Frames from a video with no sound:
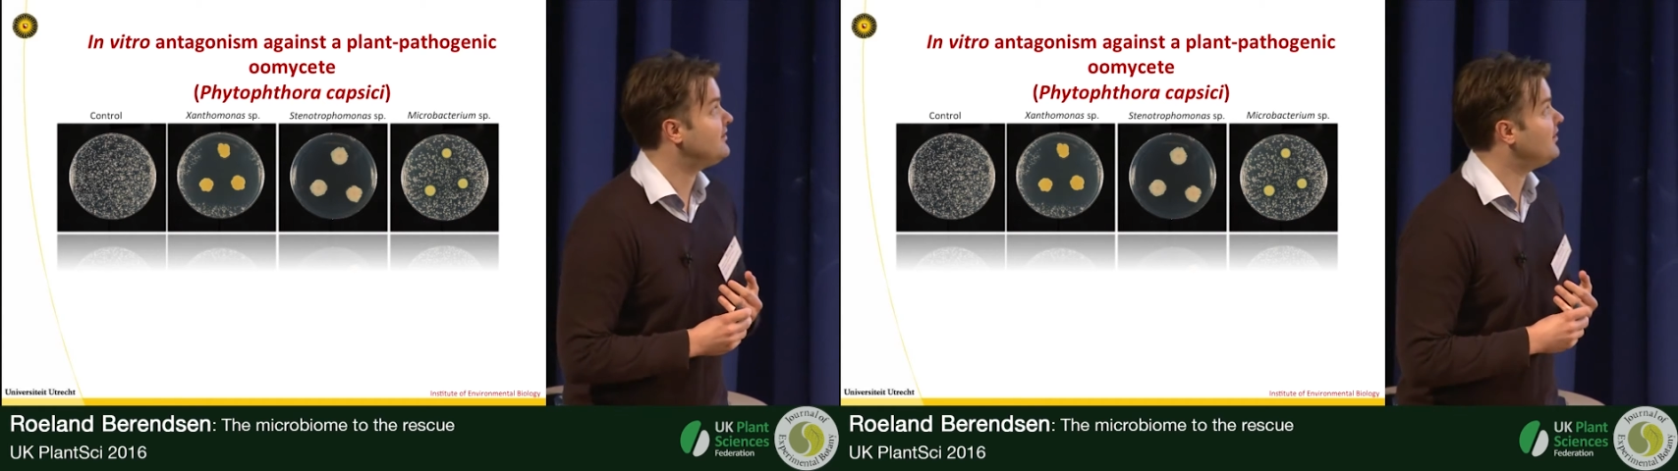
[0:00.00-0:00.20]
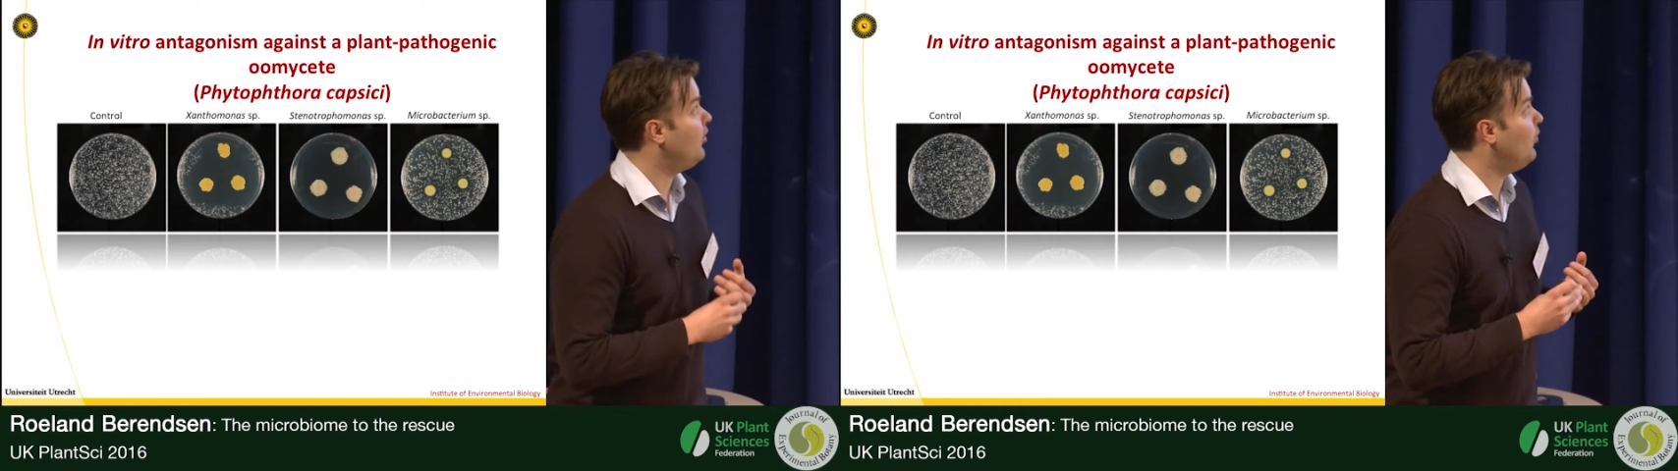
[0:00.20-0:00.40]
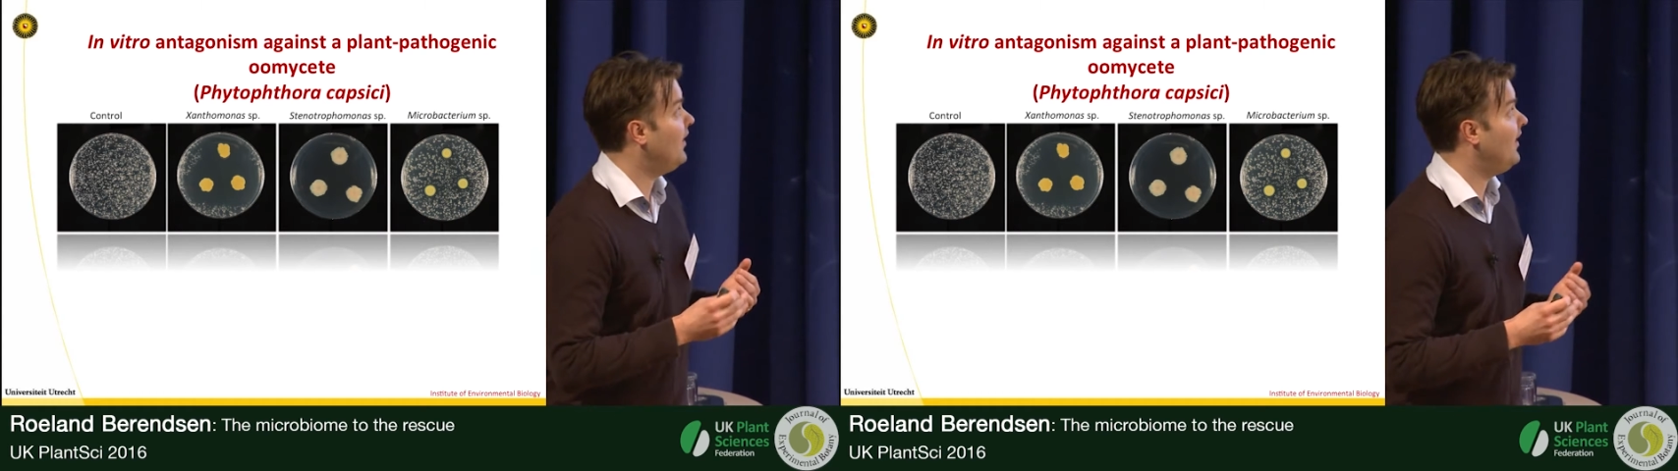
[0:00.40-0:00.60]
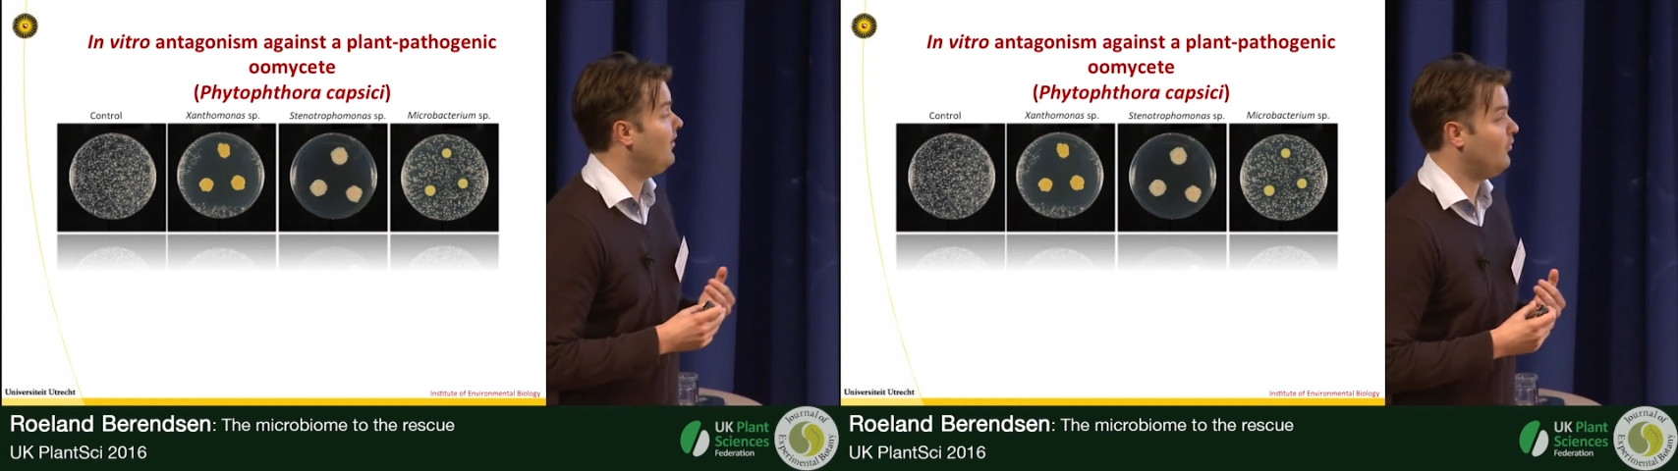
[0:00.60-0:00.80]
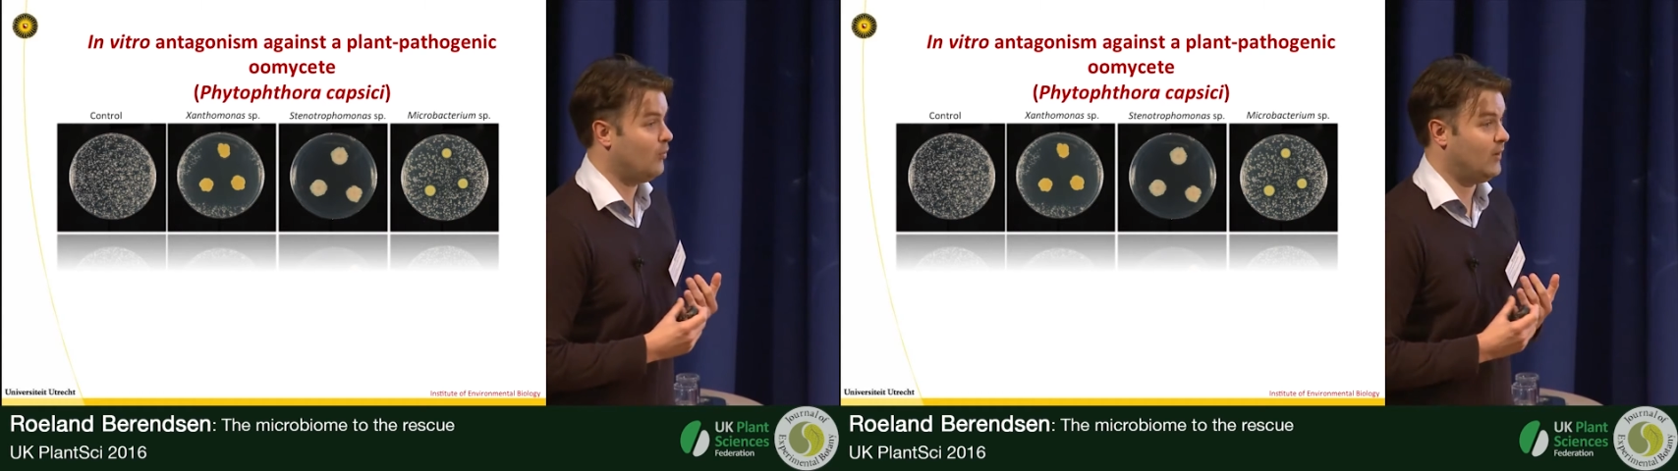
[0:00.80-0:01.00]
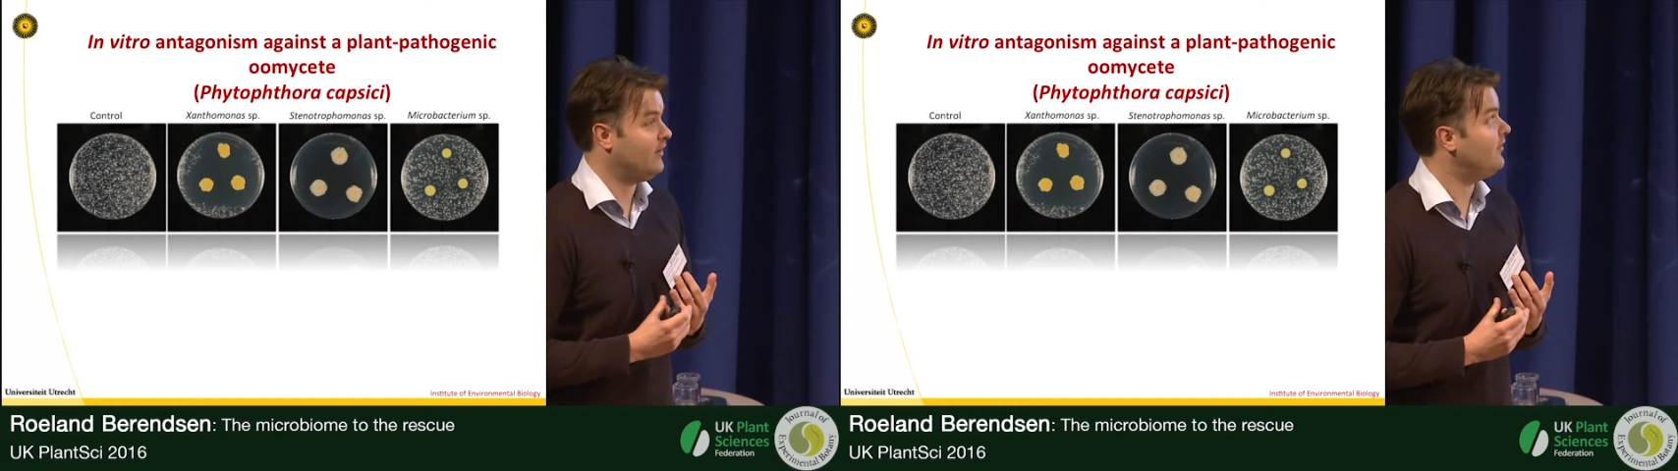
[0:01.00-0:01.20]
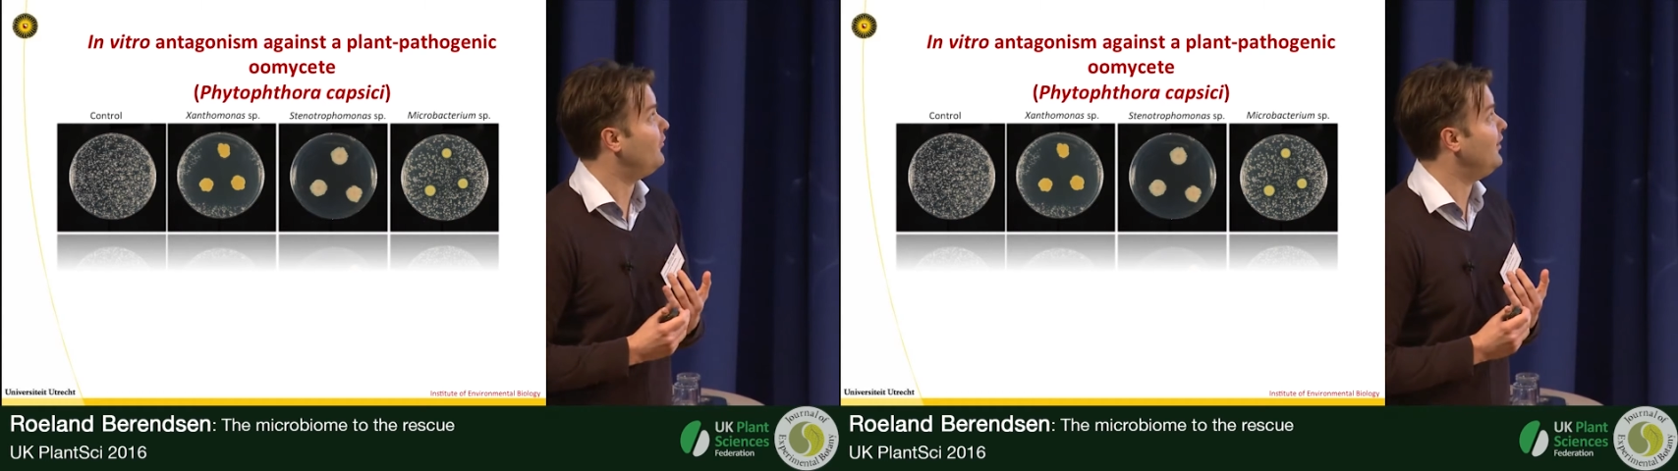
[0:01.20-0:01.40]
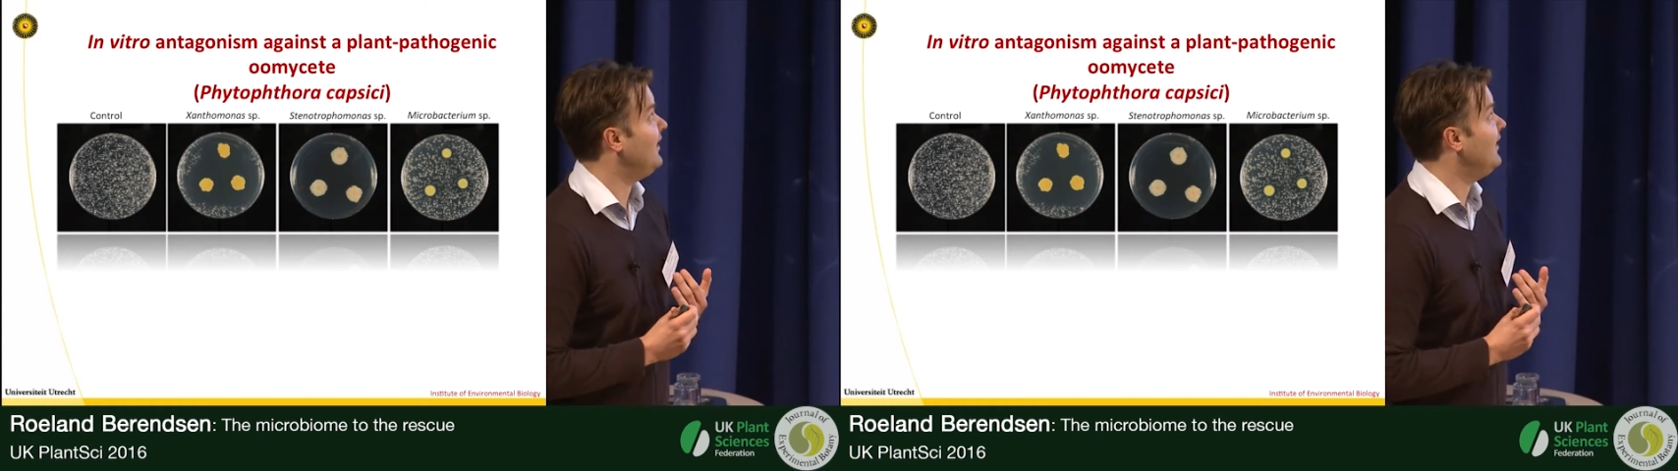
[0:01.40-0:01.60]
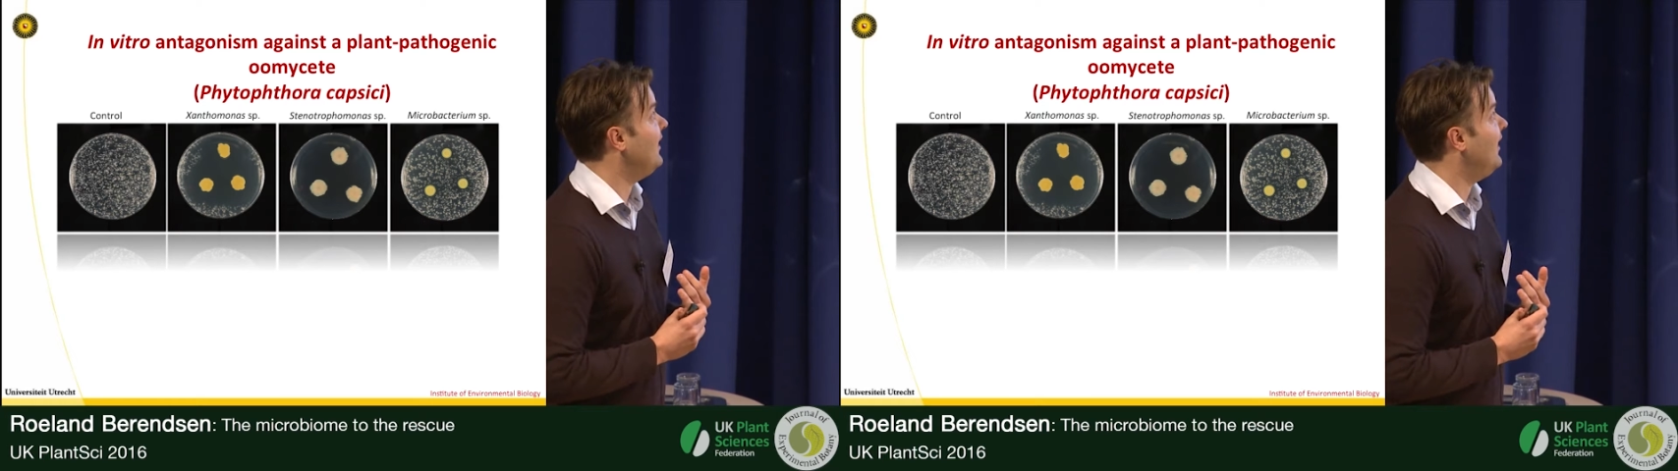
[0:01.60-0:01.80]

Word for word: so we really